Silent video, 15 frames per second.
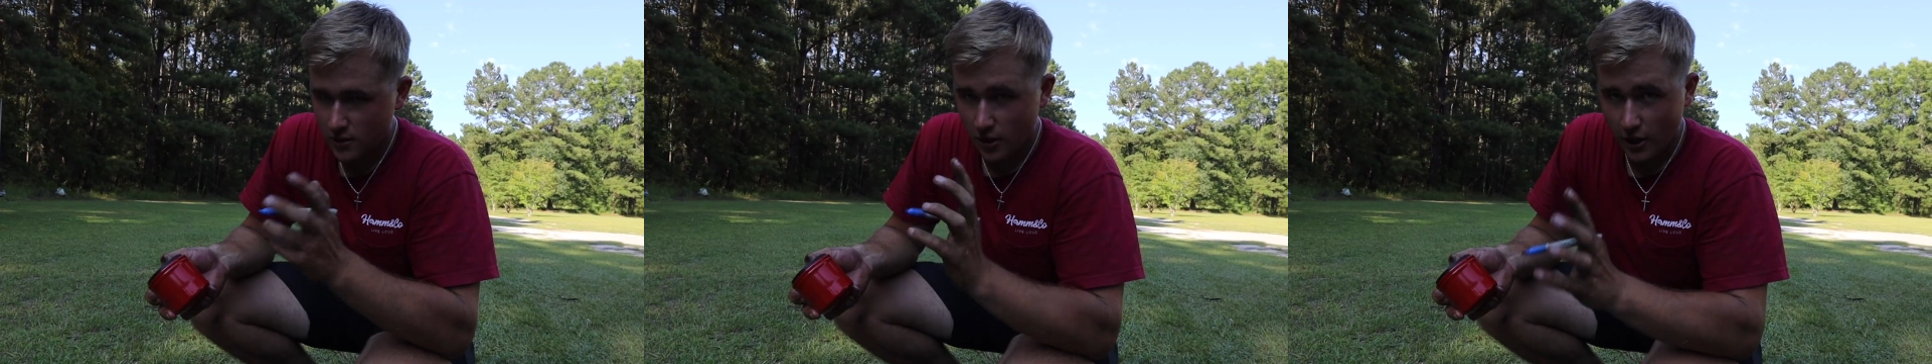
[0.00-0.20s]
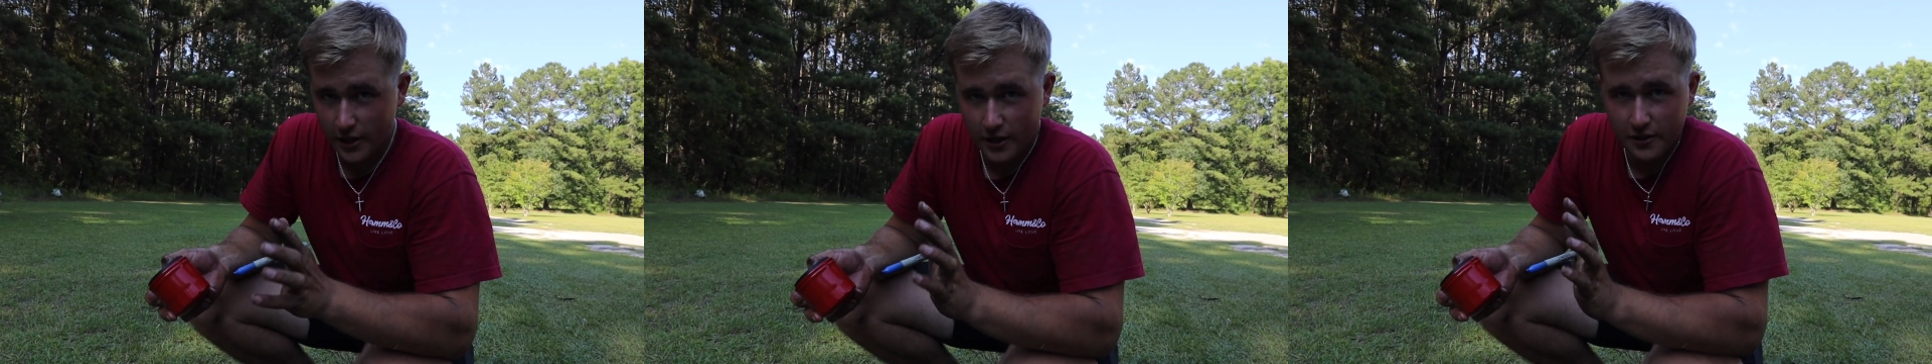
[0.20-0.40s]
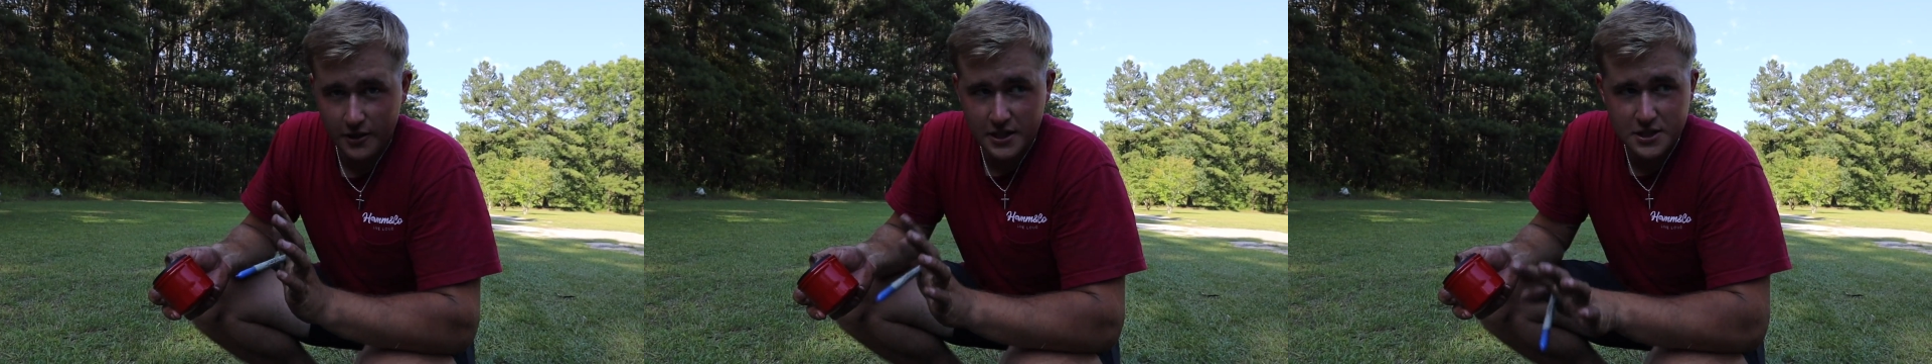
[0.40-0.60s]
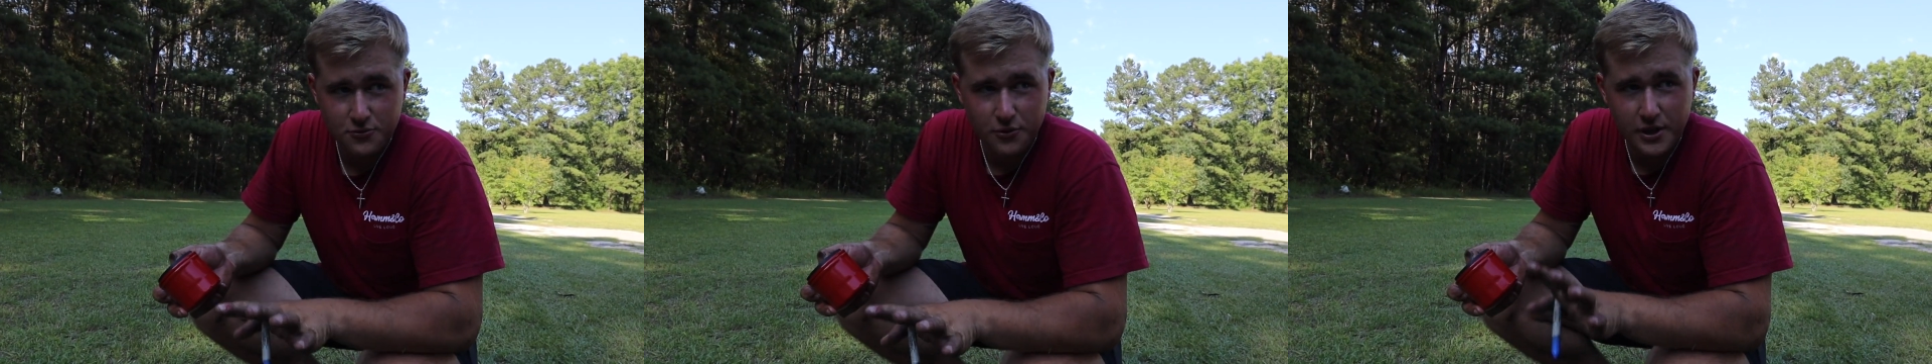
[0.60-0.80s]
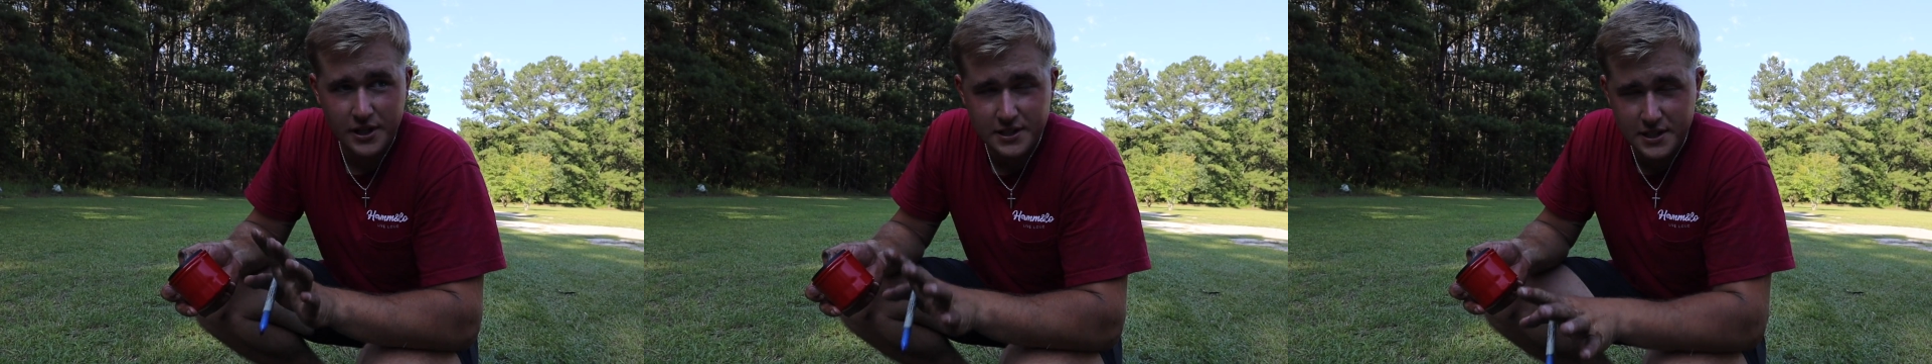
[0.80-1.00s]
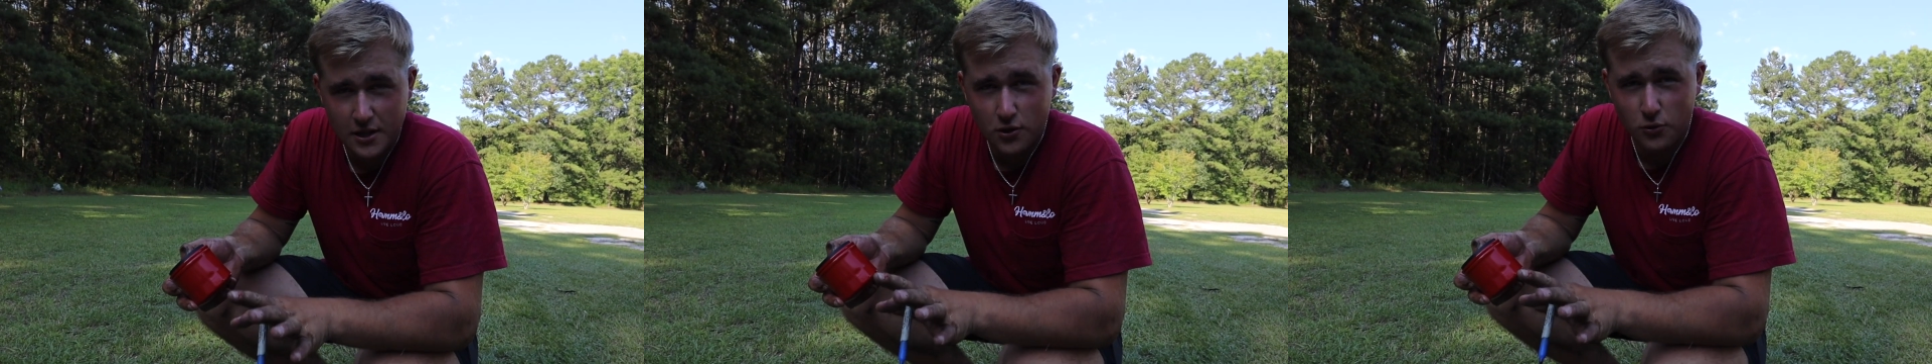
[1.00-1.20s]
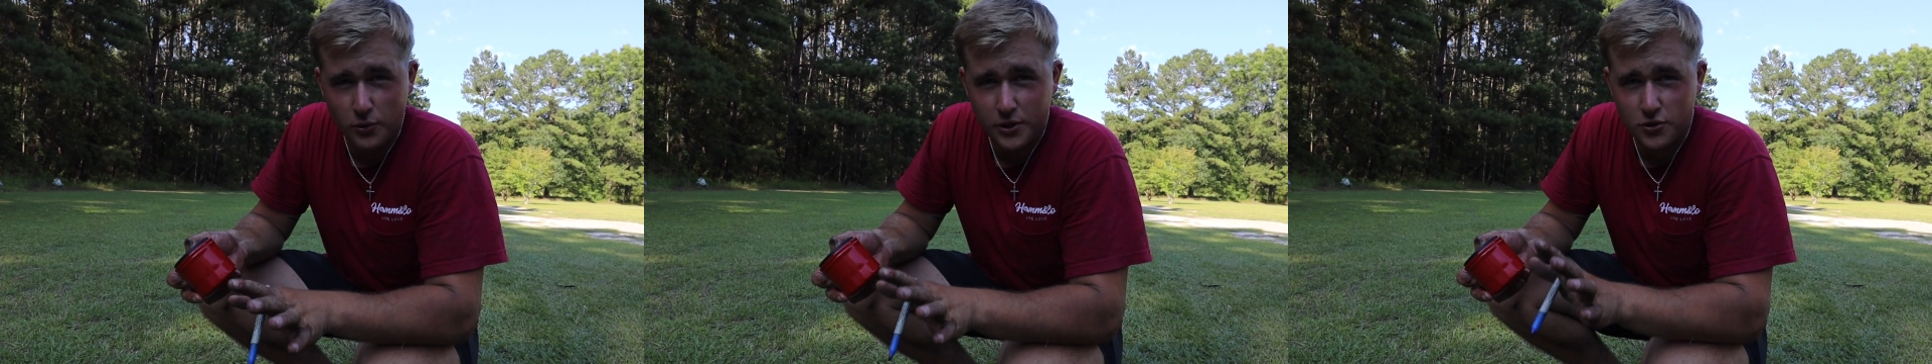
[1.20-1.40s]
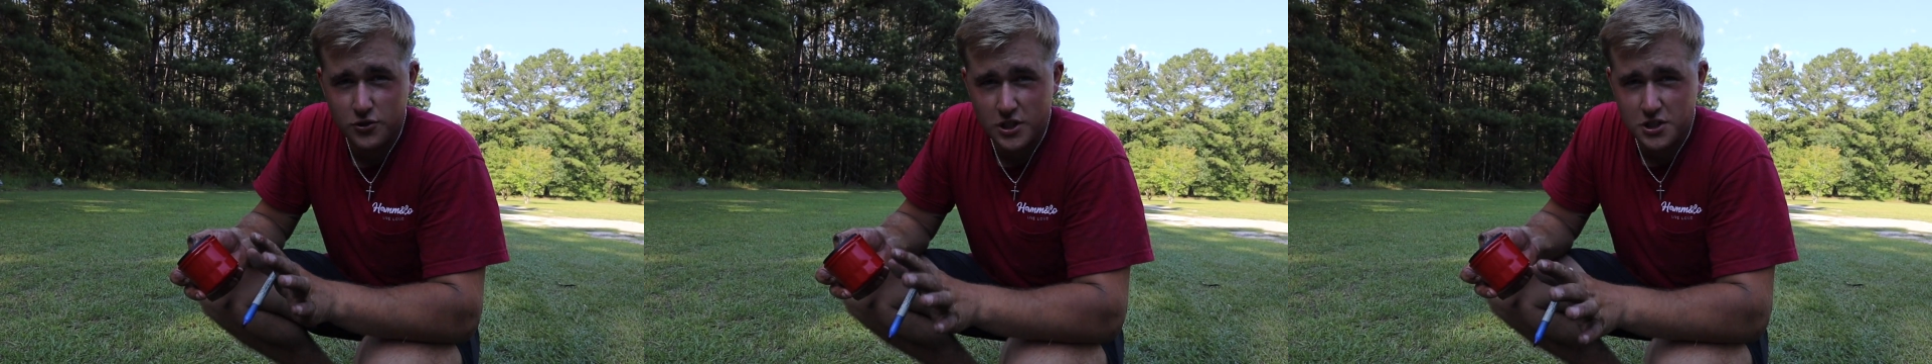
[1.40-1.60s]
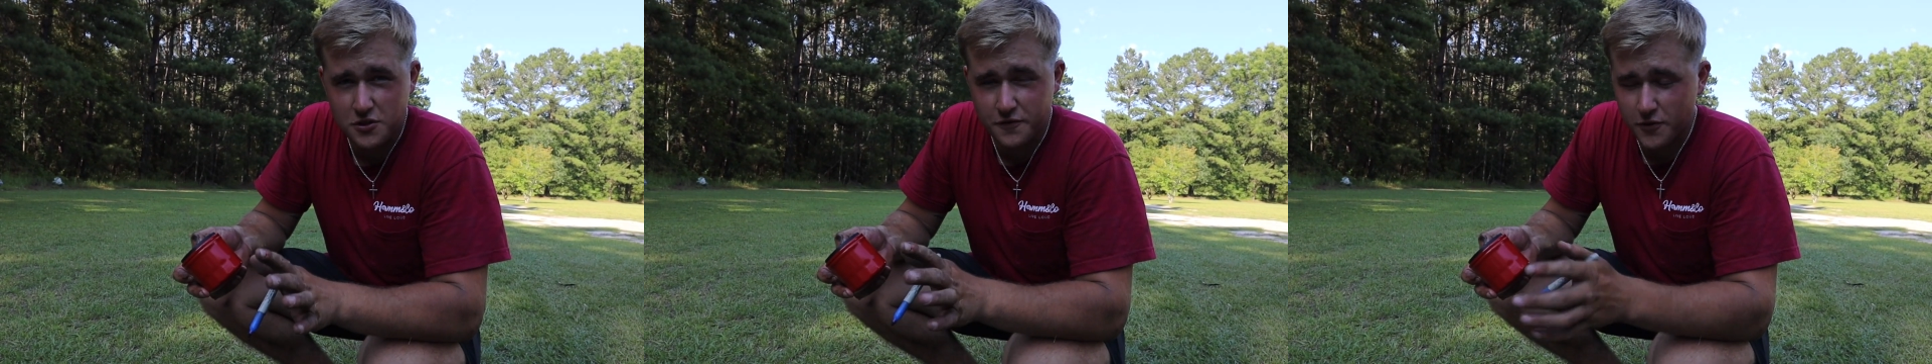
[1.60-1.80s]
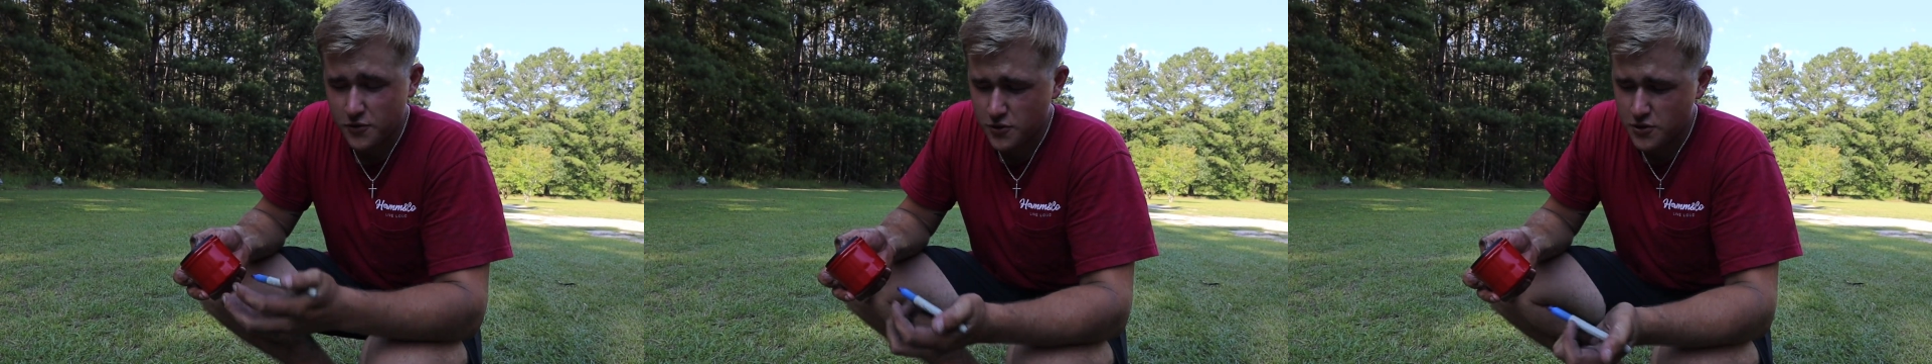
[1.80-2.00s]
Alright, now easy way to tell when you change
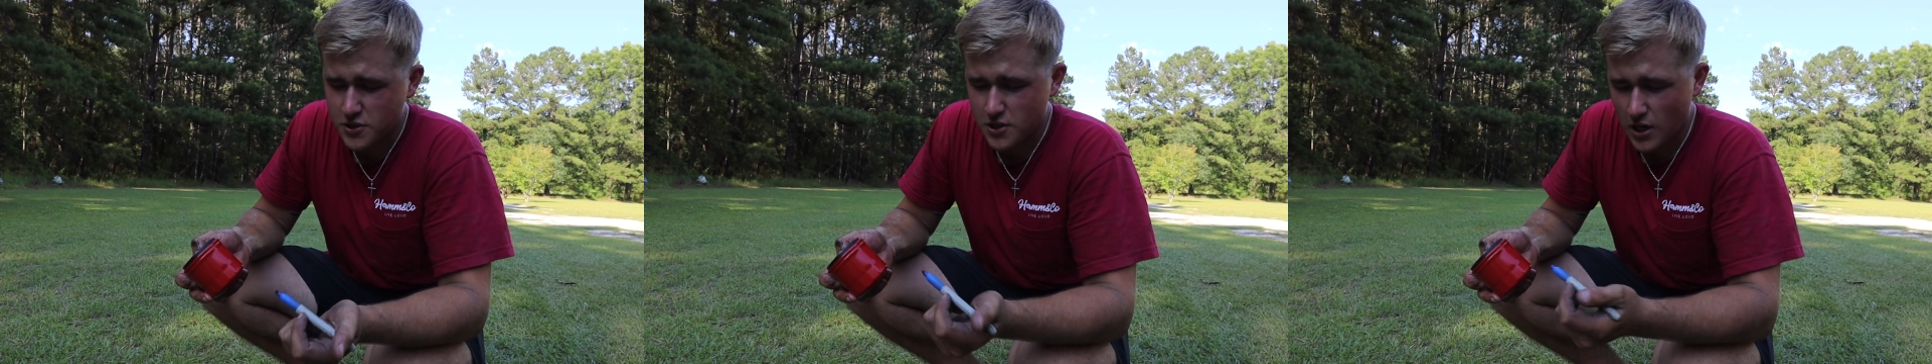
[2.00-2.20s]
your filters